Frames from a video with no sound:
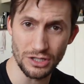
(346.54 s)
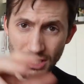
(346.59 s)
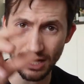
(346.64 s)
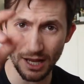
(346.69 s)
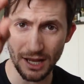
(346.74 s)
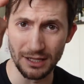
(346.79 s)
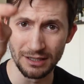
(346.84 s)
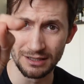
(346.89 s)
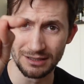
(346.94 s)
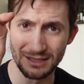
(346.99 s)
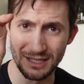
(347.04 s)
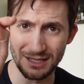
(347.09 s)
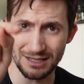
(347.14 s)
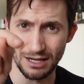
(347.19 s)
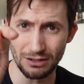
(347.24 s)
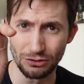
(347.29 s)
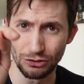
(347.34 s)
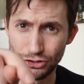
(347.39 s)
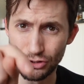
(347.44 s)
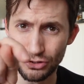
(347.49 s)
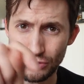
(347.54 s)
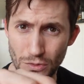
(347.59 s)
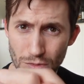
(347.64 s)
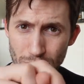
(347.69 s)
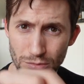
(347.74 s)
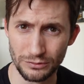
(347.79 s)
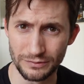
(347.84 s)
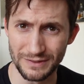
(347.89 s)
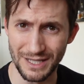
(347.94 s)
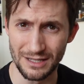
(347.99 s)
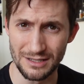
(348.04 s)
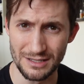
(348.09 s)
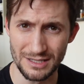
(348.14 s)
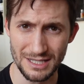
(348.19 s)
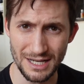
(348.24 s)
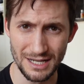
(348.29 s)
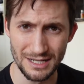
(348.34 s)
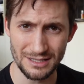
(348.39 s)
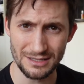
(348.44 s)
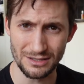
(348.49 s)
can get discount on your Squat Wolf
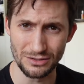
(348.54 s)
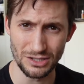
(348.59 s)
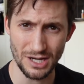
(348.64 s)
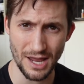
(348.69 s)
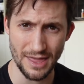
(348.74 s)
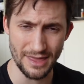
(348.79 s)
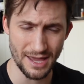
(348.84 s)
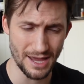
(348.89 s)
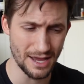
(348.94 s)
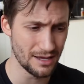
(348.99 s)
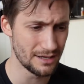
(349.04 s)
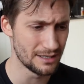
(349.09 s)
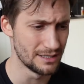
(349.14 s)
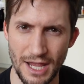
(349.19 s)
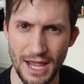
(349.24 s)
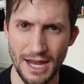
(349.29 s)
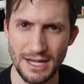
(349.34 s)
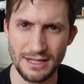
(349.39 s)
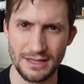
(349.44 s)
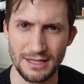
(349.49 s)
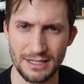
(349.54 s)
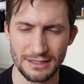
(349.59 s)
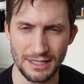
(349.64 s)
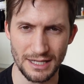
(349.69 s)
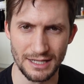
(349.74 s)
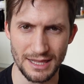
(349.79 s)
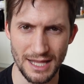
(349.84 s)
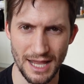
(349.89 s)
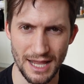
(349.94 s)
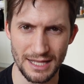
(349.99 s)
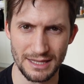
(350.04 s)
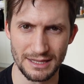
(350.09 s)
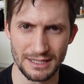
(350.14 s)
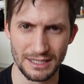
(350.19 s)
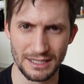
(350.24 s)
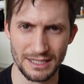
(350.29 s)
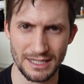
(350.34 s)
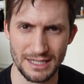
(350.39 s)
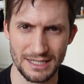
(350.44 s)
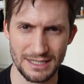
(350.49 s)
downstairs, so check that out. Anything like that
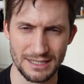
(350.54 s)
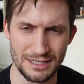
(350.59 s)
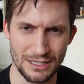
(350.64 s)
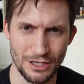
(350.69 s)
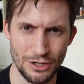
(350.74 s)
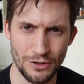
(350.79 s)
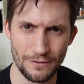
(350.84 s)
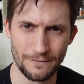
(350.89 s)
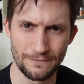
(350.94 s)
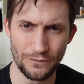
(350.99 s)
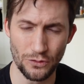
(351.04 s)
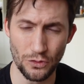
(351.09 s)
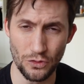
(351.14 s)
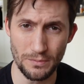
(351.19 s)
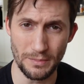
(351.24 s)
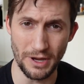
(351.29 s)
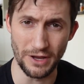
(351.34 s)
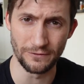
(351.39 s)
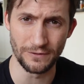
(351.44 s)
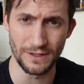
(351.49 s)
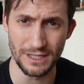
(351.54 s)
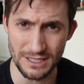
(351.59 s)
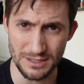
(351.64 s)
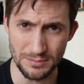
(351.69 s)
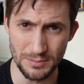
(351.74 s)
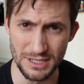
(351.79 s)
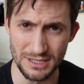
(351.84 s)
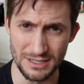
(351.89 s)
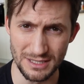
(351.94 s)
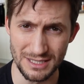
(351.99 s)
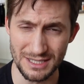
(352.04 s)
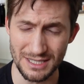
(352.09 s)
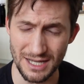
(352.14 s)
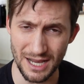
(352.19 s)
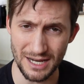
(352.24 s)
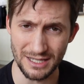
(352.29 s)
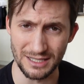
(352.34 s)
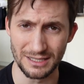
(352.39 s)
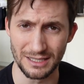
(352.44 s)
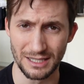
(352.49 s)
that is for my fitness business,
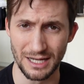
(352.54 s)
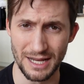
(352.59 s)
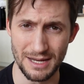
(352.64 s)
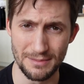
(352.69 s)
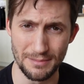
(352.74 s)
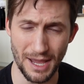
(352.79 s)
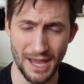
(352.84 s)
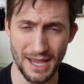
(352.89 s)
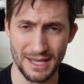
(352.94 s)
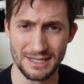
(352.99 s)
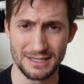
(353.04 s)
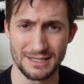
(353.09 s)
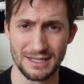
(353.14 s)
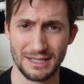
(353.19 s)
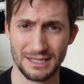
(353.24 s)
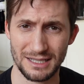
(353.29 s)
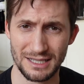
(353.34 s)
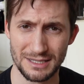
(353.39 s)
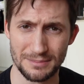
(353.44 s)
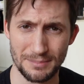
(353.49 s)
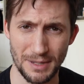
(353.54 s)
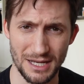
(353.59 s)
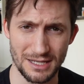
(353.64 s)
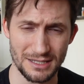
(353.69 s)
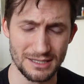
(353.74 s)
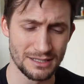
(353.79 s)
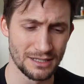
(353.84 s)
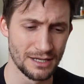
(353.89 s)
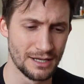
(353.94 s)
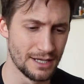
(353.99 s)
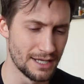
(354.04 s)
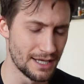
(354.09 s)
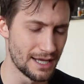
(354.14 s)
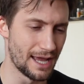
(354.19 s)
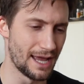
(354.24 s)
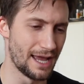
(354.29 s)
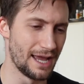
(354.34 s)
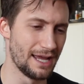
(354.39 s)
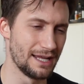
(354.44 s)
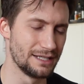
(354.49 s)
I can claim as an expense.
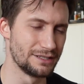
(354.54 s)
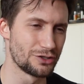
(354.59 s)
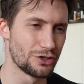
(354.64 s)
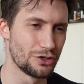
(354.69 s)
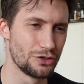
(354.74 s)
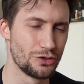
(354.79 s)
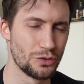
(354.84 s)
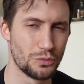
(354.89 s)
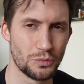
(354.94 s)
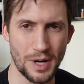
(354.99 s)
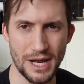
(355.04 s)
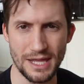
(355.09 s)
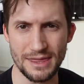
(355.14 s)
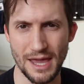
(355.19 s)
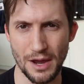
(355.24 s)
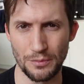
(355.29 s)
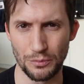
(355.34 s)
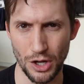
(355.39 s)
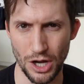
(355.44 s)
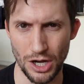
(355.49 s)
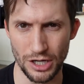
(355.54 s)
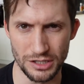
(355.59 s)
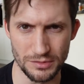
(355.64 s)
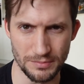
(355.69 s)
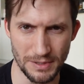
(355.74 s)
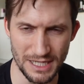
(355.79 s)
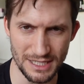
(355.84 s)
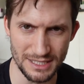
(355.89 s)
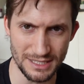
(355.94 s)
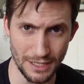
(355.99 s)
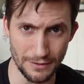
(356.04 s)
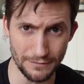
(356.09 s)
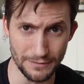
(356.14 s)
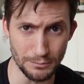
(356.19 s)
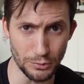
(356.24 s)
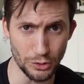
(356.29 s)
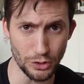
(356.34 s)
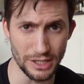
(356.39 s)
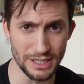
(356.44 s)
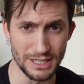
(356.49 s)
And the way that works being self
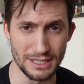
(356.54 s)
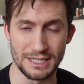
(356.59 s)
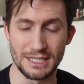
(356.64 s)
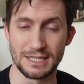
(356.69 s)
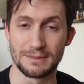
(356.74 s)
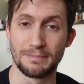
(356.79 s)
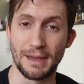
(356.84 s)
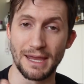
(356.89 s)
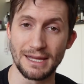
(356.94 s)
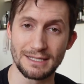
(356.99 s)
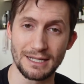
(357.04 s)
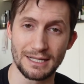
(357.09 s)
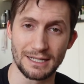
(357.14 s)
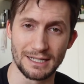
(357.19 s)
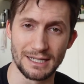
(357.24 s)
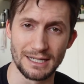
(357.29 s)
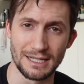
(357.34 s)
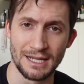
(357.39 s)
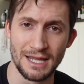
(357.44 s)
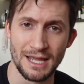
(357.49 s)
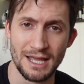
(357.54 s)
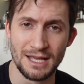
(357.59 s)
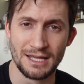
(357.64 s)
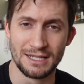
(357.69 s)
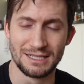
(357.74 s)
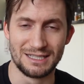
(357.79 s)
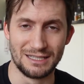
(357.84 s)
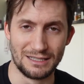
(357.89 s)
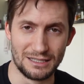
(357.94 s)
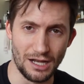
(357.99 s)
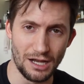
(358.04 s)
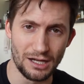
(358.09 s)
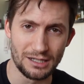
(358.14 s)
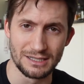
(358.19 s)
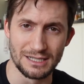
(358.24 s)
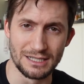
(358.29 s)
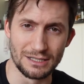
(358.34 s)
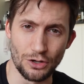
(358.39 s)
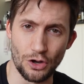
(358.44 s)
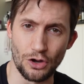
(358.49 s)
employed is it's basically
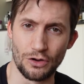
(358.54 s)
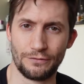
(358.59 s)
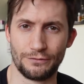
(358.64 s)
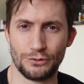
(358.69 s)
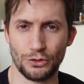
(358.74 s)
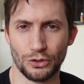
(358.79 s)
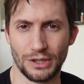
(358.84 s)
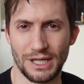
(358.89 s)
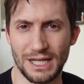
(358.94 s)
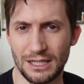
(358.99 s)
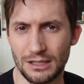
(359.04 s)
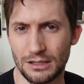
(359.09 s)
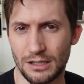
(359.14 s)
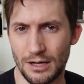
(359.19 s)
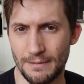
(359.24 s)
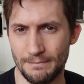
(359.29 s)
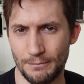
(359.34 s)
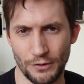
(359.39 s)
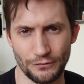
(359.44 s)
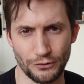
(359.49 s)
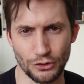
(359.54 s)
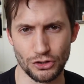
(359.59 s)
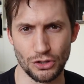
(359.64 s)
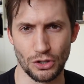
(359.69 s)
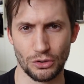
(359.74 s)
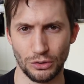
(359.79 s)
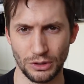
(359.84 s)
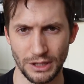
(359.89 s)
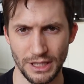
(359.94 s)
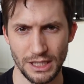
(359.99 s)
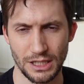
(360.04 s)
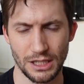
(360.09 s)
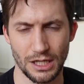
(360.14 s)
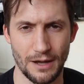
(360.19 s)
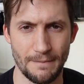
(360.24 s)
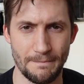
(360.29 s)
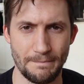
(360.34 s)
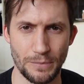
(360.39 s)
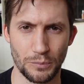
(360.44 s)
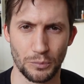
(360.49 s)
deducted off your income, off your total
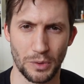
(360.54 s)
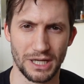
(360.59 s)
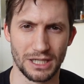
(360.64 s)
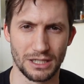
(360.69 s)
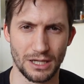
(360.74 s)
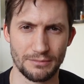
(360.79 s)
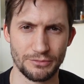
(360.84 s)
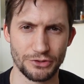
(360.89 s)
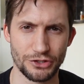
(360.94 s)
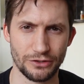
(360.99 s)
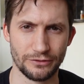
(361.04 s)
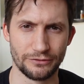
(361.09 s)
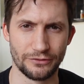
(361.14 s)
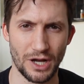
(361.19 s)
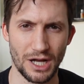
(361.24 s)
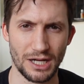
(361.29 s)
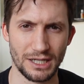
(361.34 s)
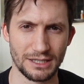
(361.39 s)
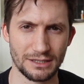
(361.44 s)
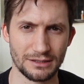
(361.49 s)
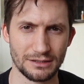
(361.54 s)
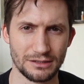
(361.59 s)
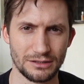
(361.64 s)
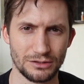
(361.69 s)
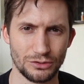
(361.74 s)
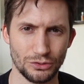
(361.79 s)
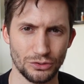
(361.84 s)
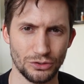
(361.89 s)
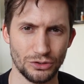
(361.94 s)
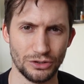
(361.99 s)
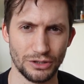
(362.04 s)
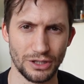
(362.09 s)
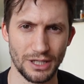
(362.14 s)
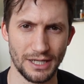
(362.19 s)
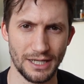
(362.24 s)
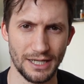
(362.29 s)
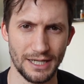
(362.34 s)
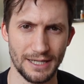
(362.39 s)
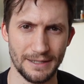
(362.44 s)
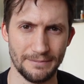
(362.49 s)
income, when it comes to filing your,
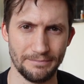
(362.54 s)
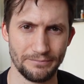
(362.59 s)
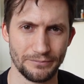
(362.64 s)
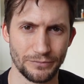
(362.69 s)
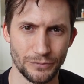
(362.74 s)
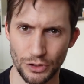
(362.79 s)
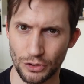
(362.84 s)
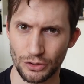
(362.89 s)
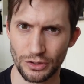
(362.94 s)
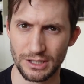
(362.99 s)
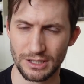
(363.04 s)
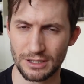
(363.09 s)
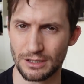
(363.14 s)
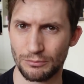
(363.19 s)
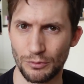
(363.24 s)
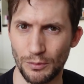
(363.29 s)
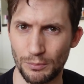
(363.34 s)
um, your income